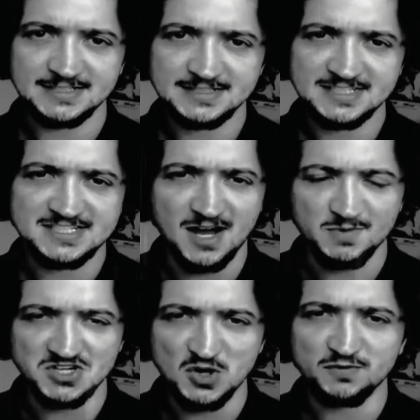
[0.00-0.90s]
This
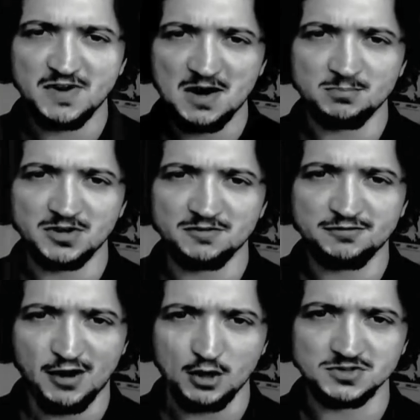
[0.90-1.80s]
coming November,
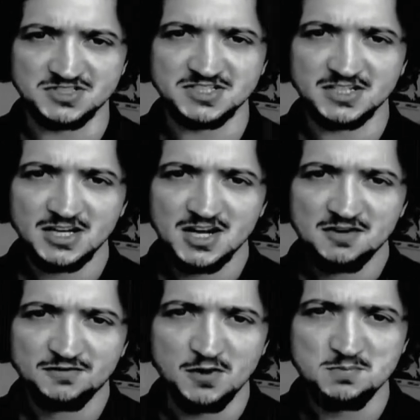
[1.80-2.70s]
vote
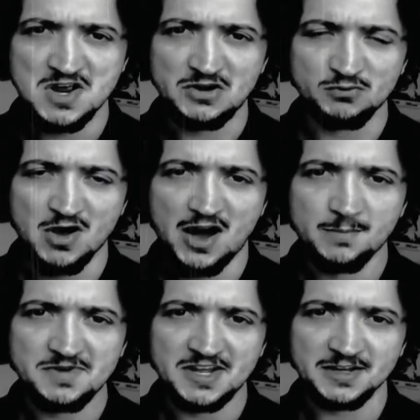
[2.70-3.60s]
for Mitt
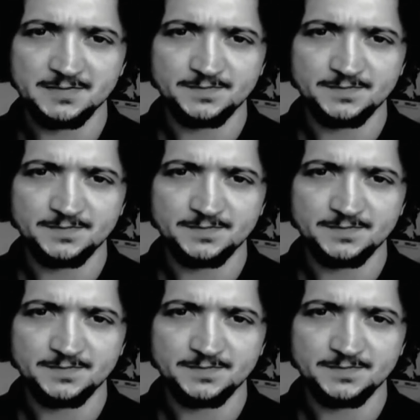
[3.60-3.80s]
Romney.